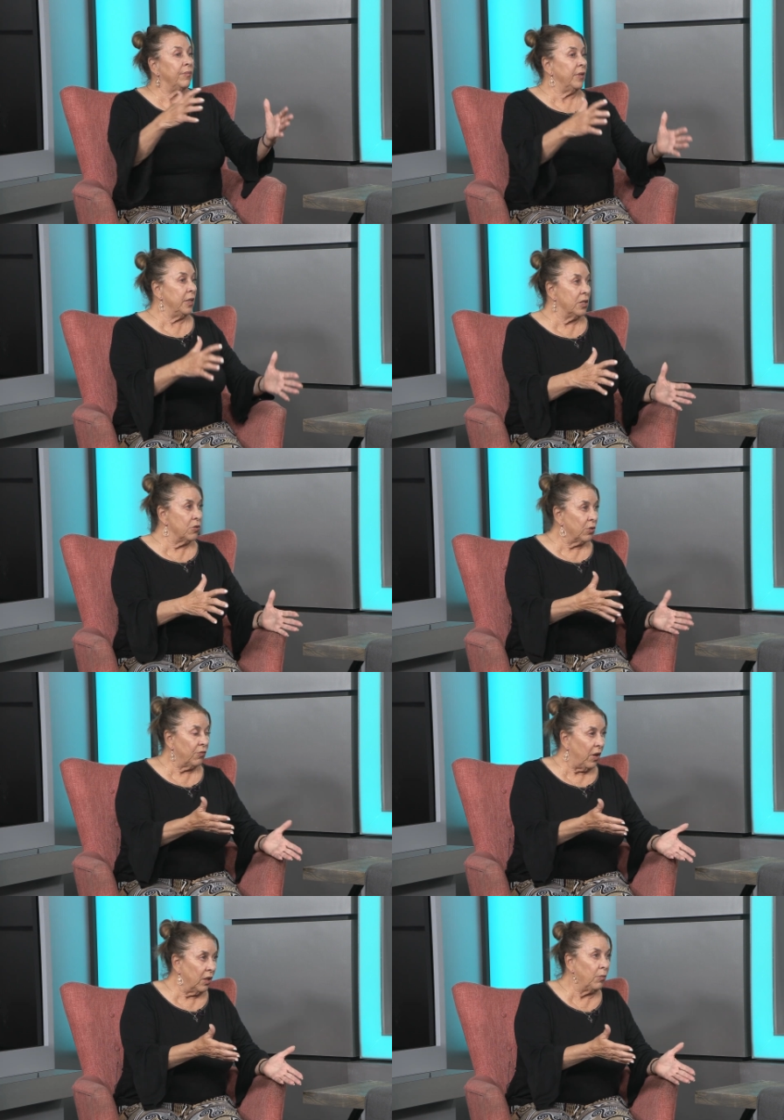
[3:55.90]
indoor
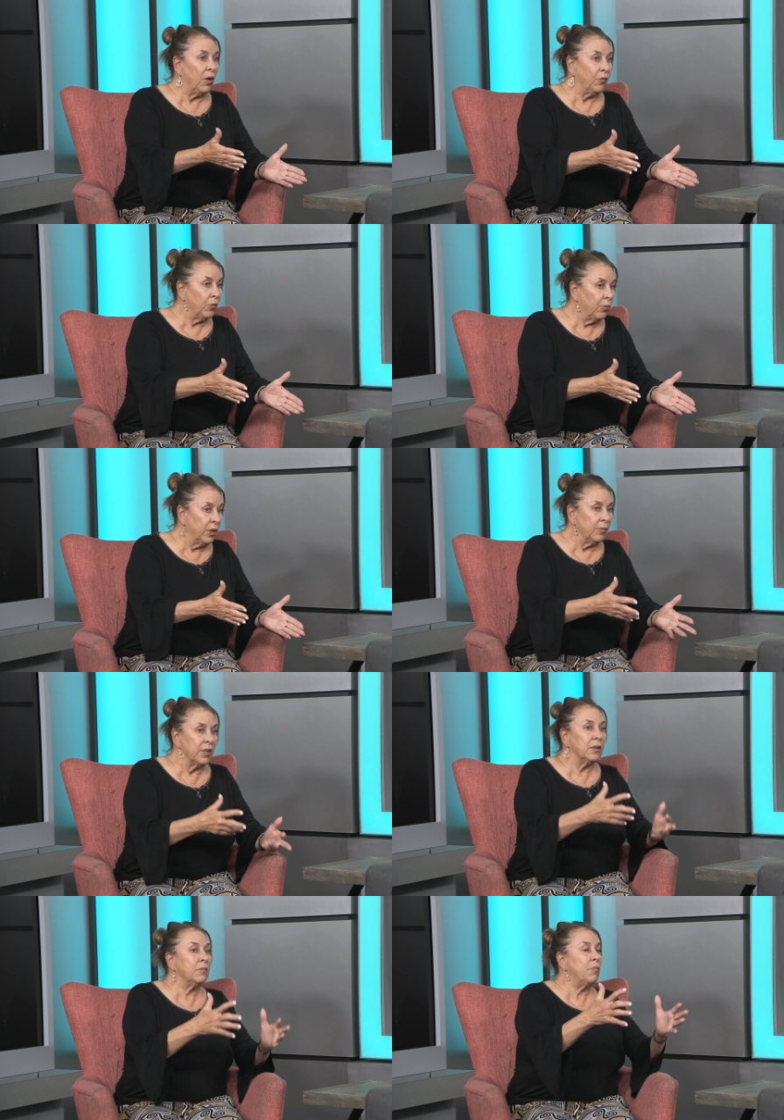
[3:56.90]
volleyball for
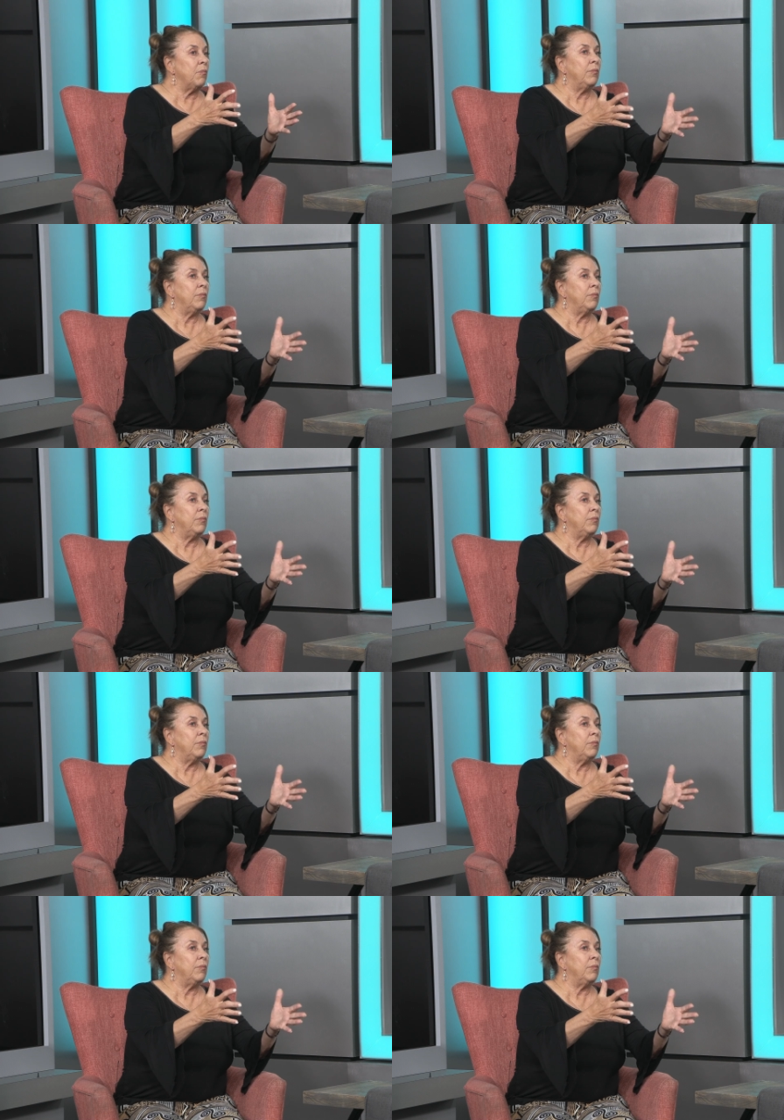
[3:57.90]
women,